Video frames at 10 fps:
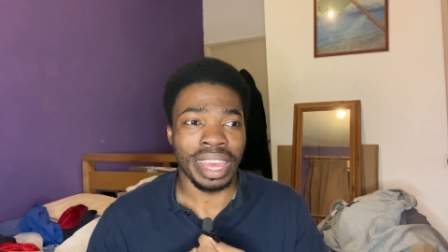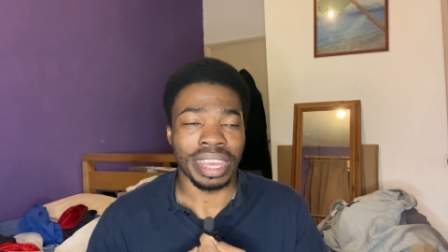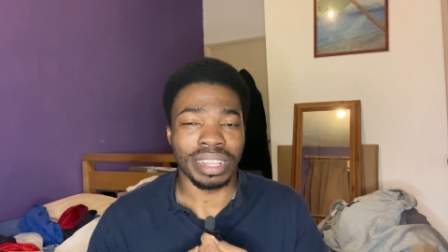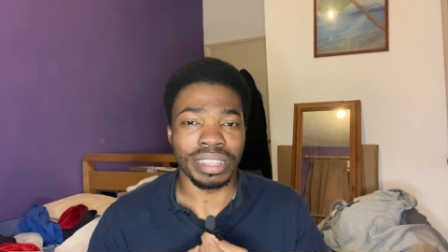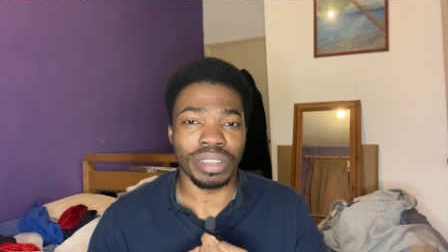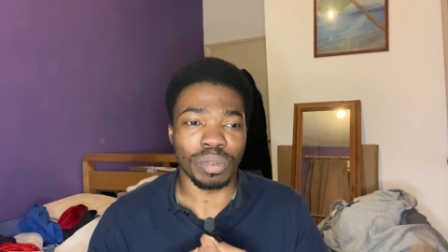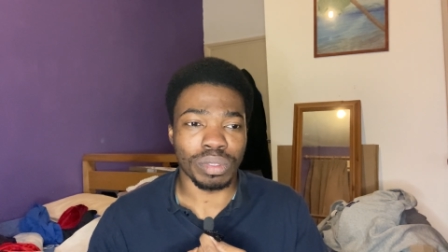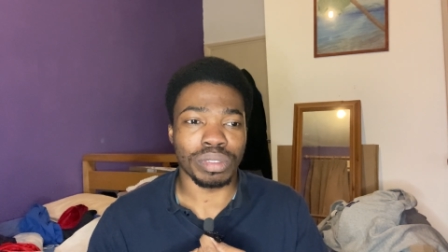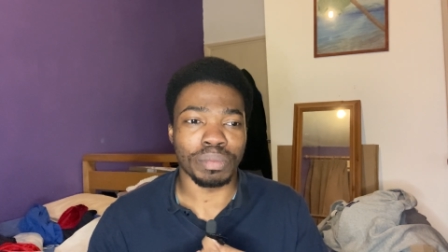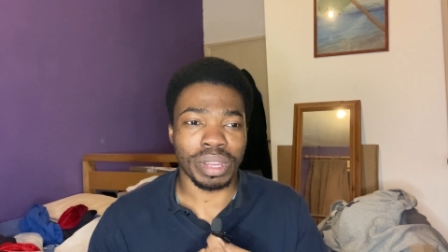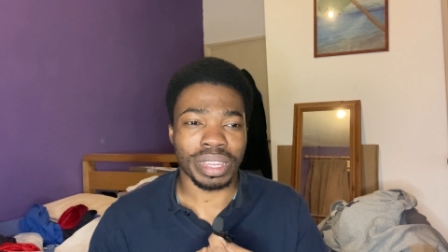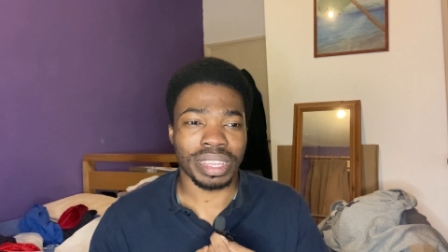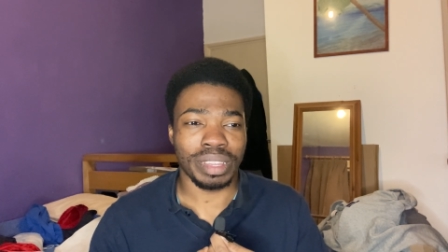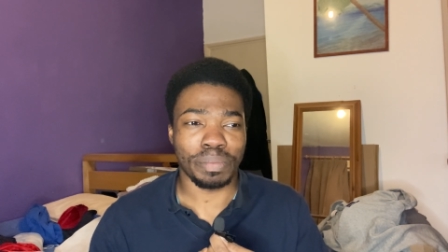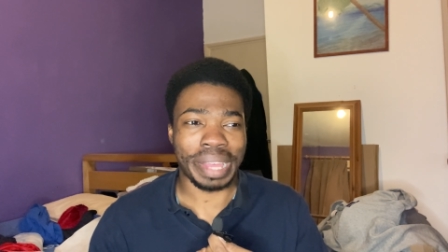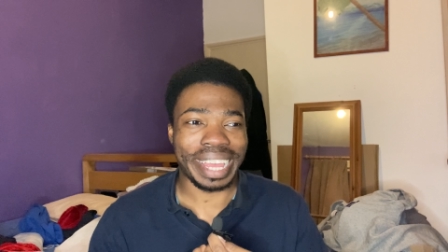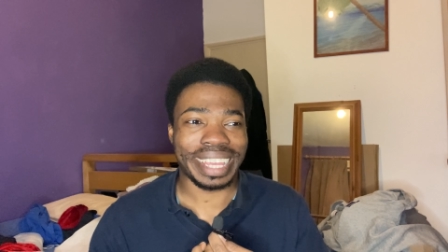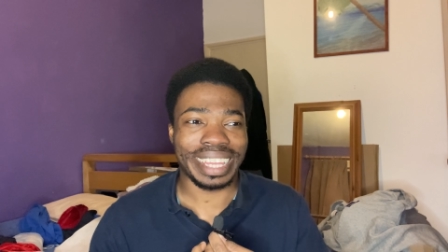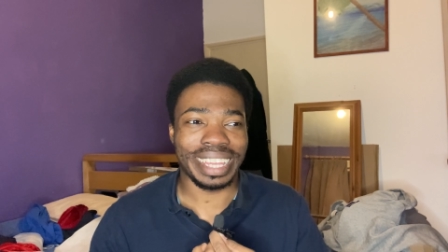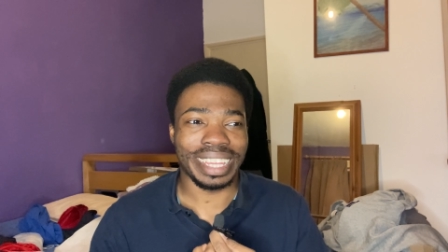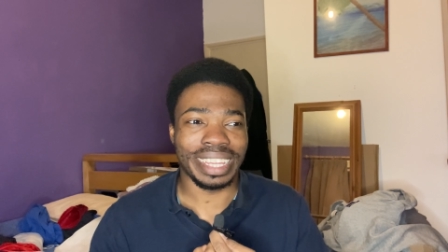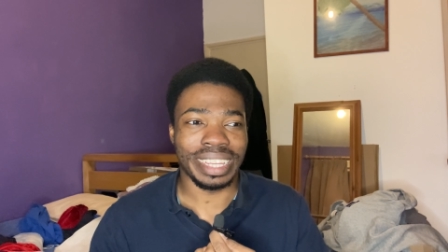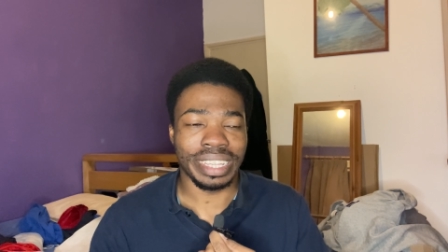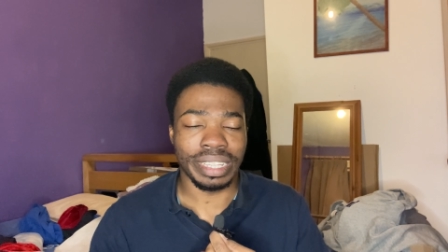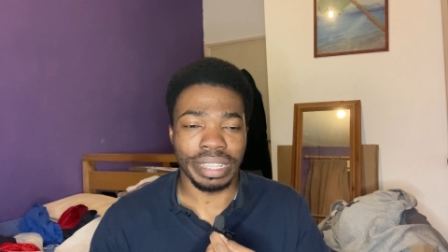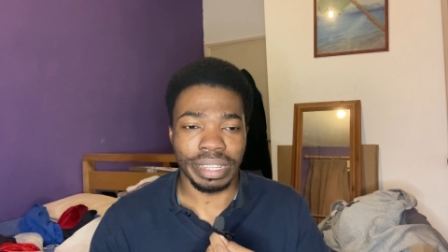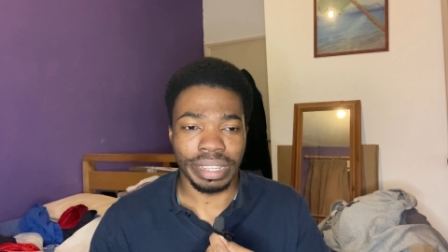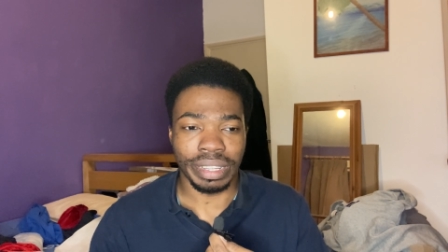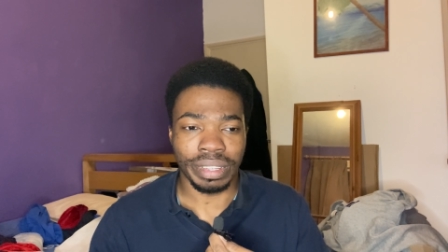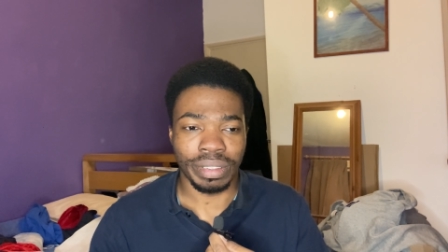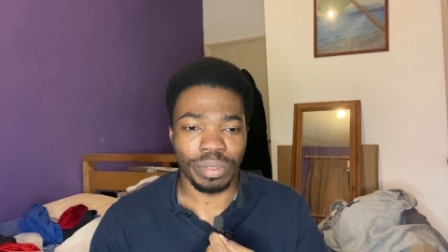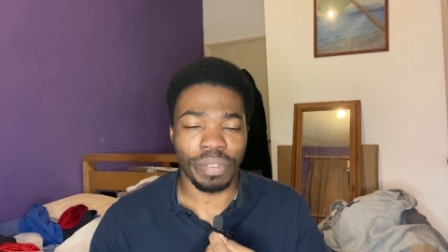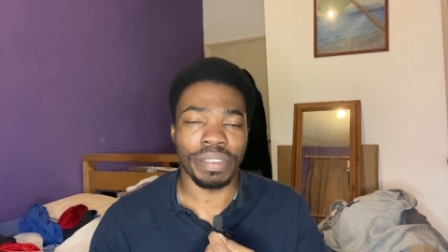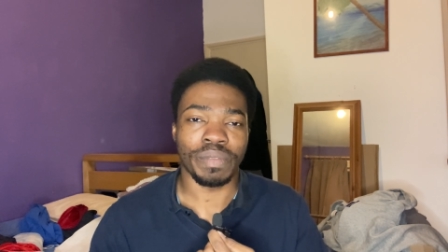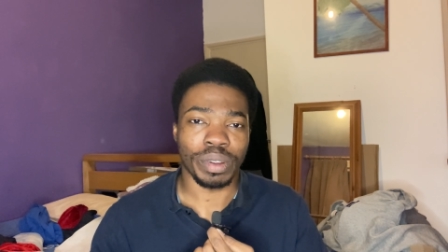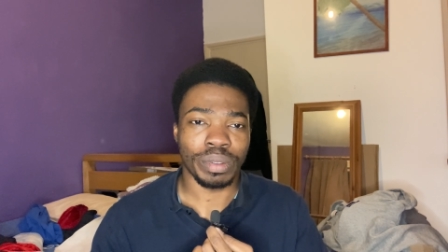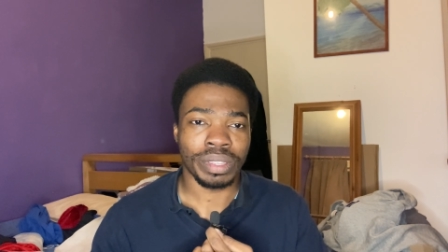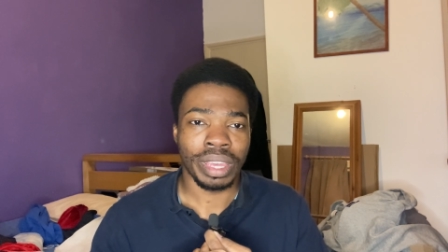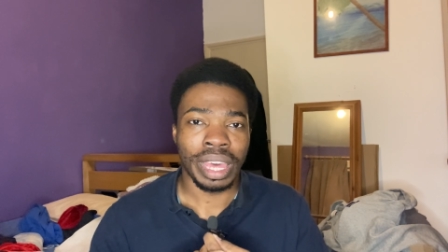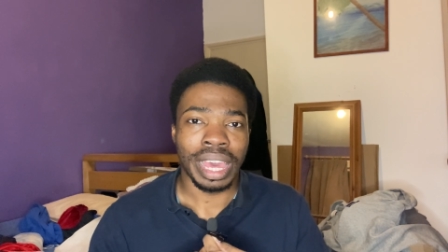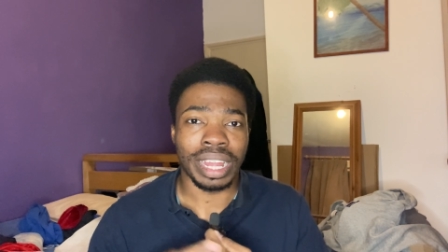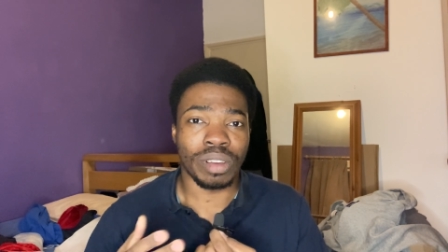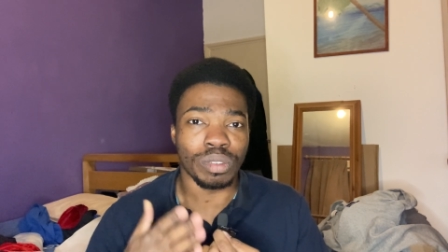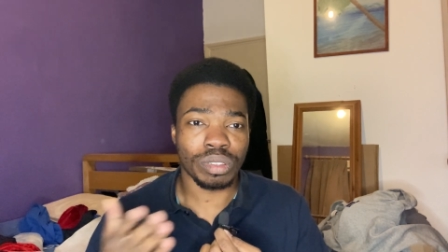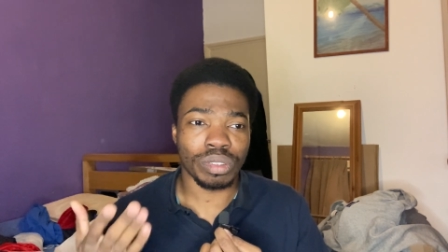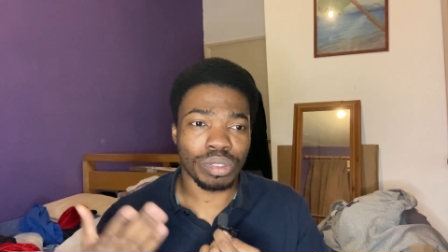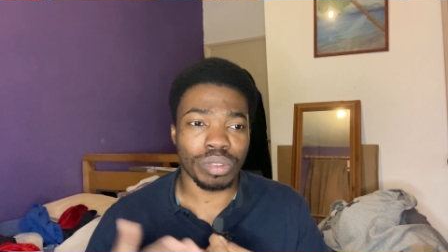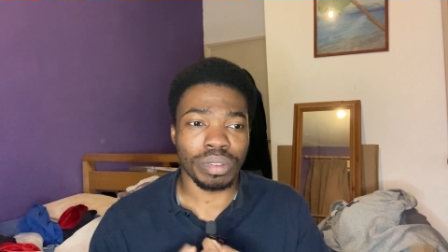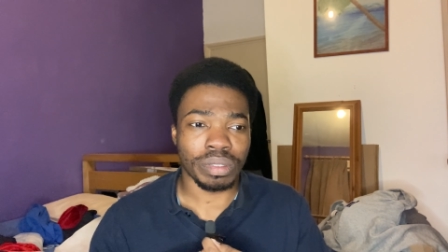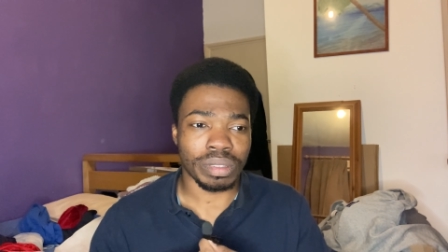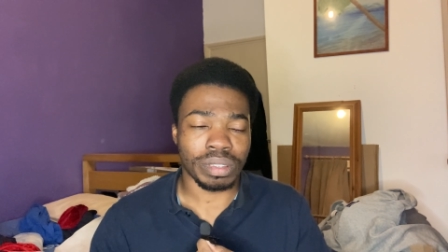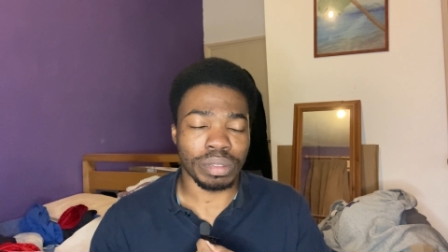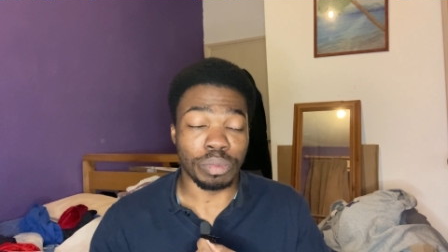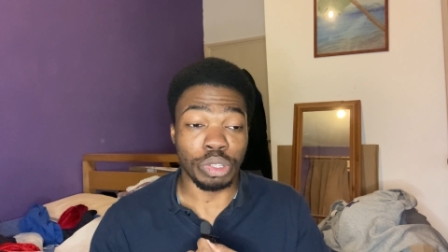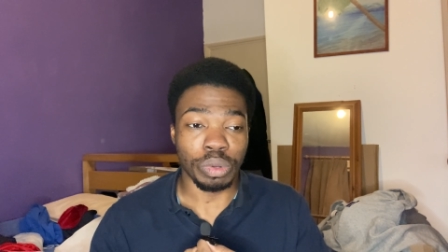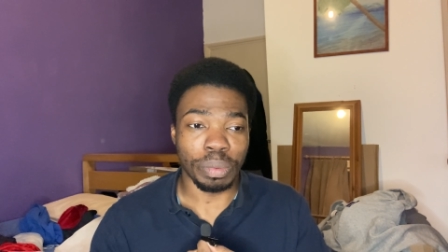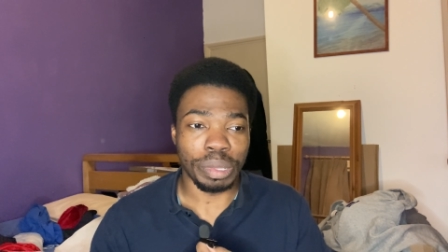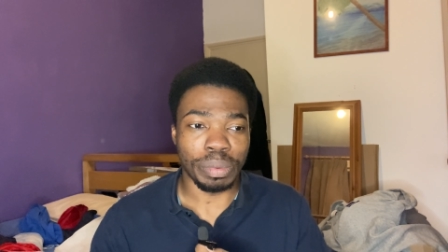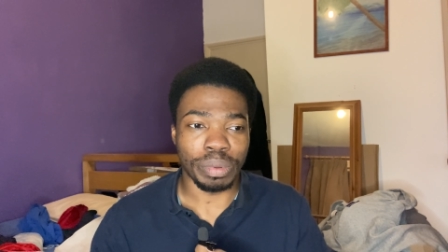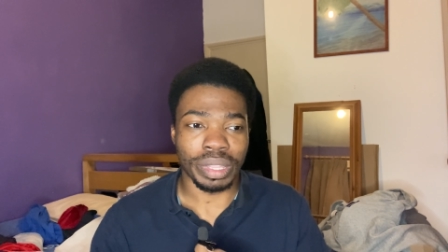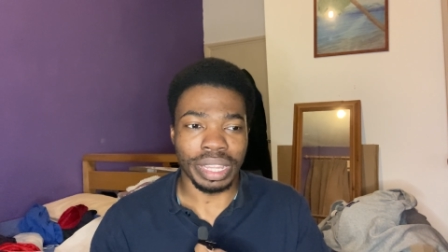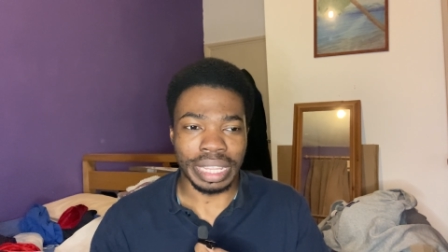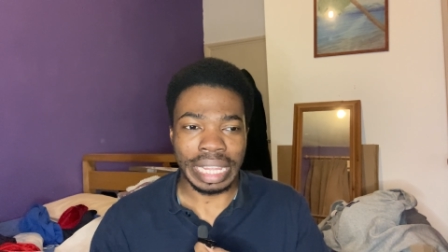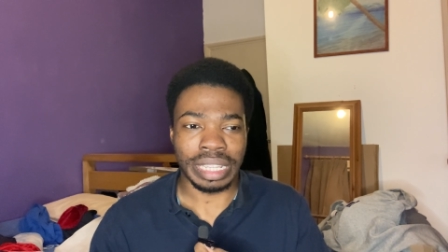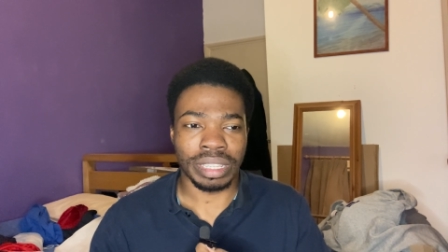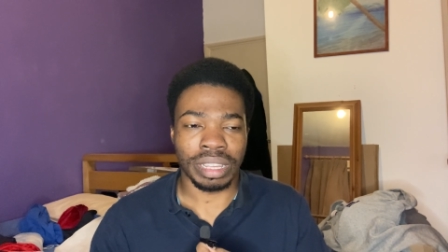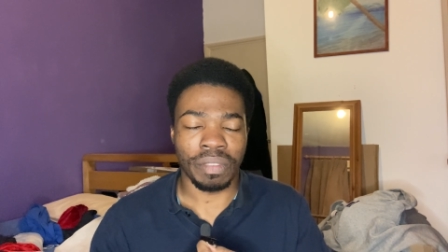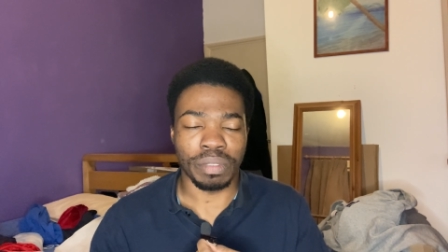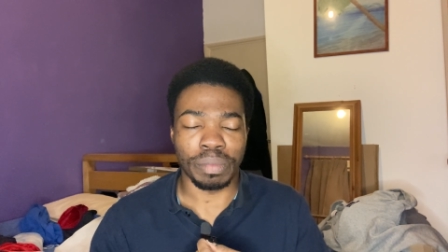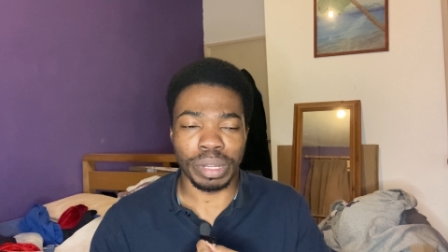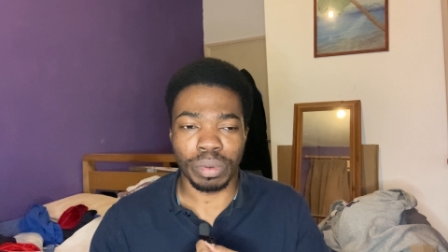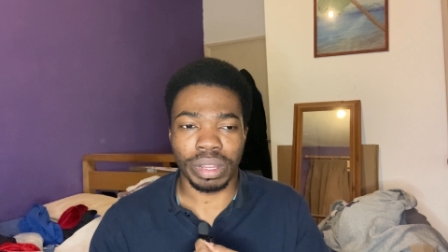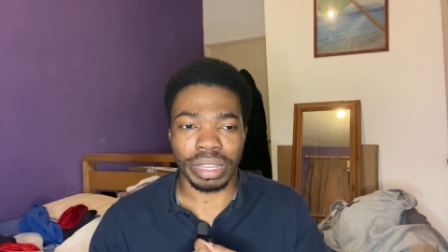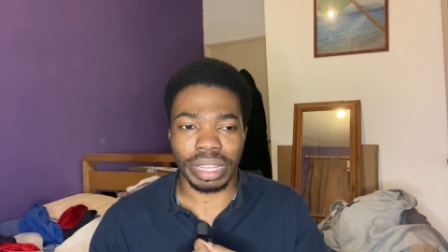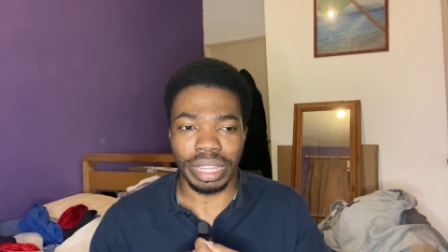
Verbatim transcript: in the autumn market back in uh, Road, and I also saw some newer people there that discovered my work.